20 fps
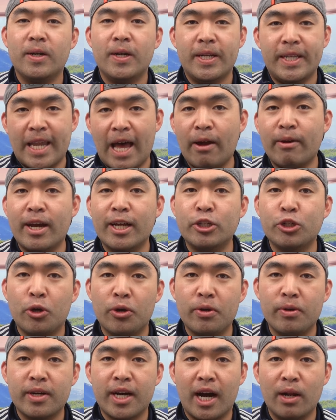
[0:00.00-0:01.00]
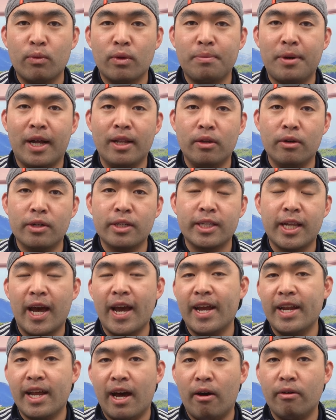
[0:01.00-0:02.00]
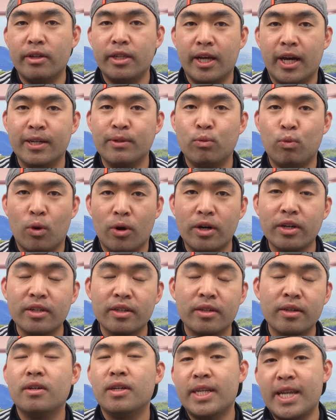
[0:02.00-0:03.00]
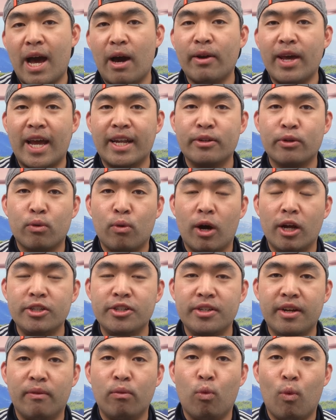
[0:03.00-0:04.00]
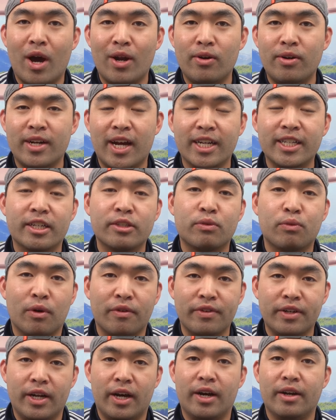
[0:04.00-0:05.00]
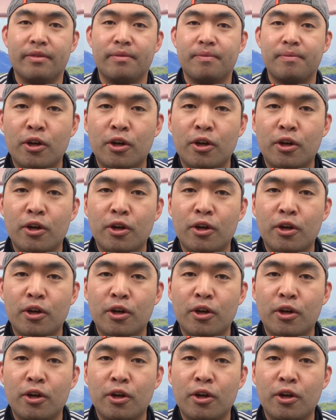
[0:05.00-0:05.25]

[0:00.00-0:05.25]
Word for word: Now that I show you guys what the product looks like and how it does work, now to answer the question of whether or not it's actually worth it or not.